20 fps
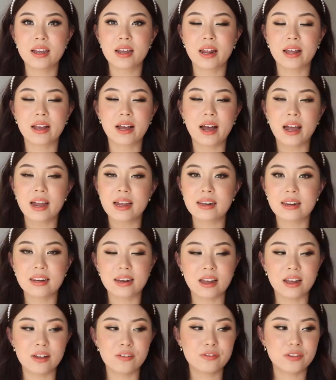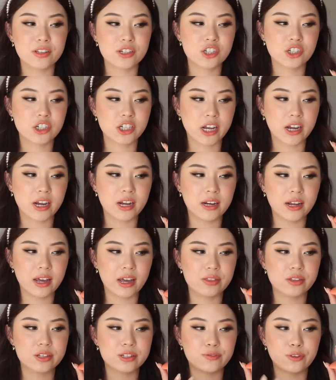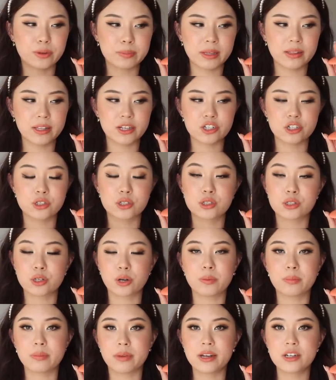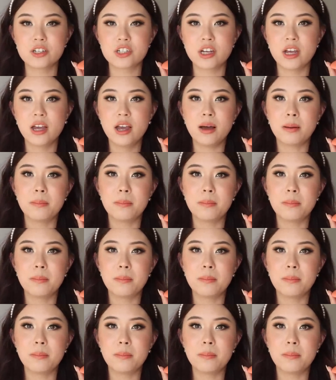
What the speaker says: Like, I love this shade and this formulation so much.